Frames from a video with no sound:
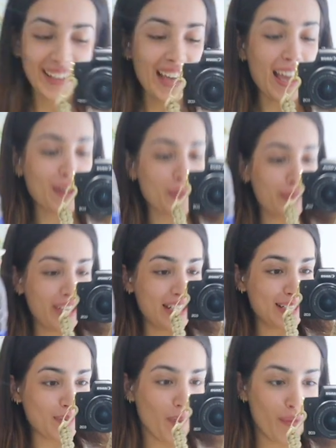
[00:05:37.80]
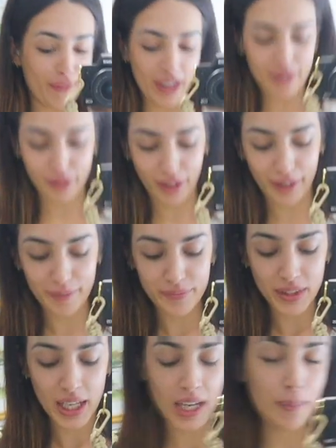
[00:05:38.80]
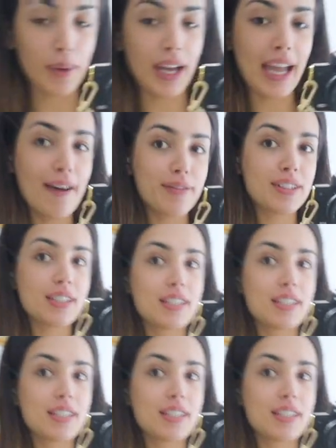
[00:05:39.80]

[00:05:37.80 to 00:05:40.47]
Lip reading: Aquafina's my favourite. But I haven't